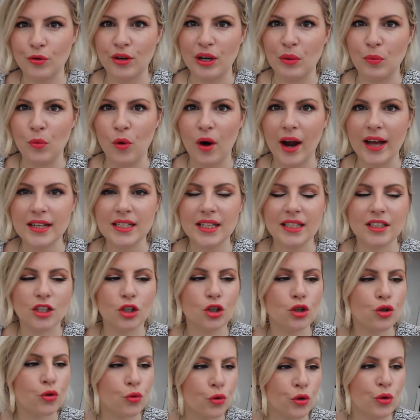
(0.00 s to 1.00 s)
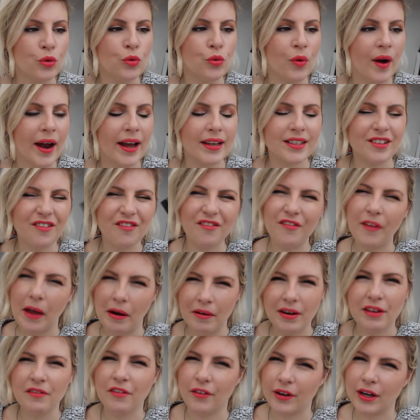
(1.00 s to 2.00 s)
cream red. It's a true red,
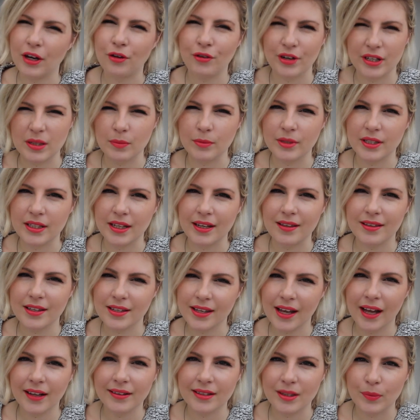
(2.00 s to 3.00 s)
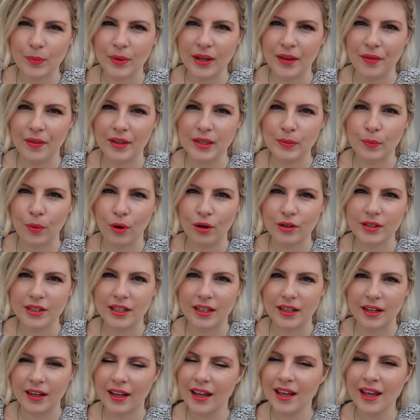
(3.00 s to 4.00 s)
very, very Christmassy. This had to be in this box,
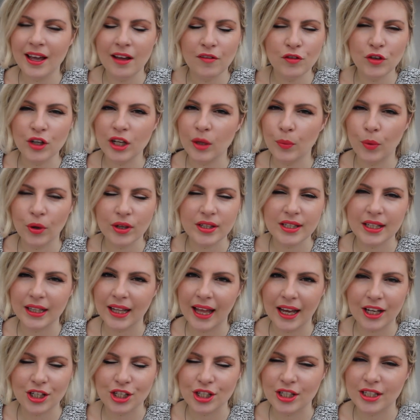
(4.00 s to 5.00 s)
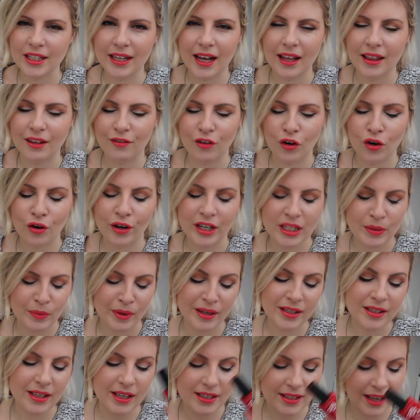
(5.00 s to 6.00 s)
didn't it? If you're going to put a selection together for
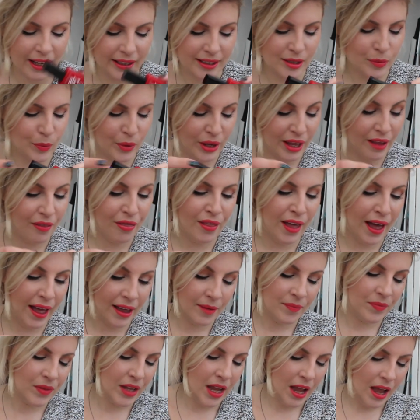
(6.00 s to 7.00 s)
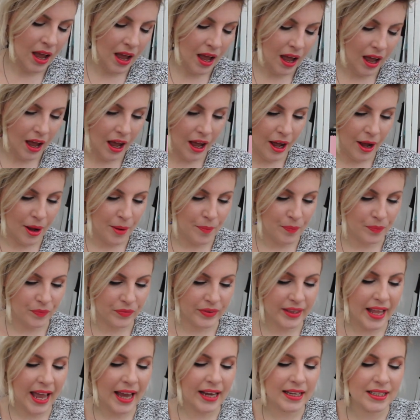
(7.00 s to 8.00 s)
Christmas, this had to be in there.
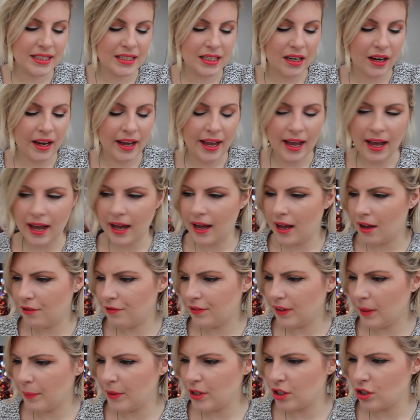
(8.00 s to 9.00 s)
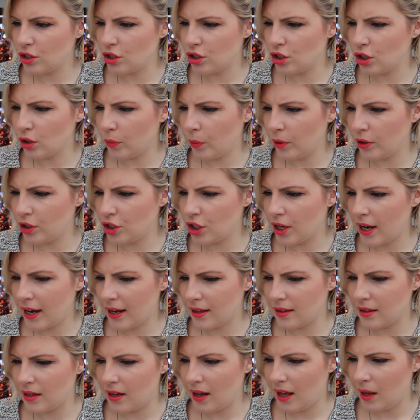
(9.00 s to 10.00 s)
Next I have, let me just double
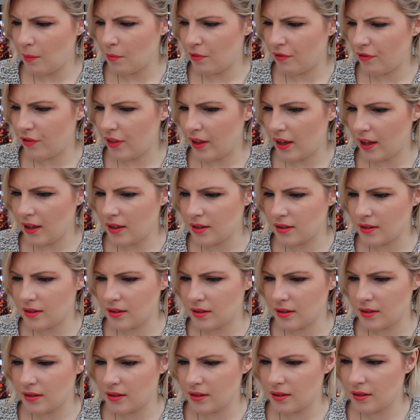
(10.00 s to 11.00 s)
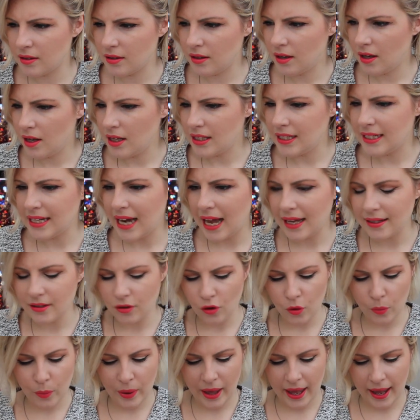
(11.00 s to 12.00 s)
check the name of this,
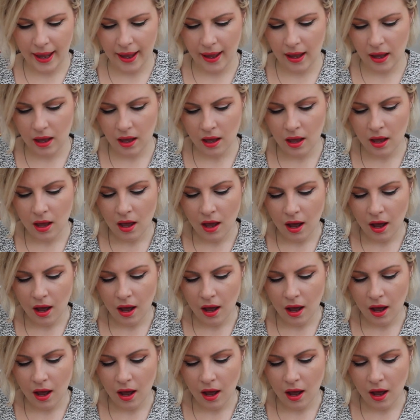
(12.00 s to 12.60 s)
Dazzle Pink.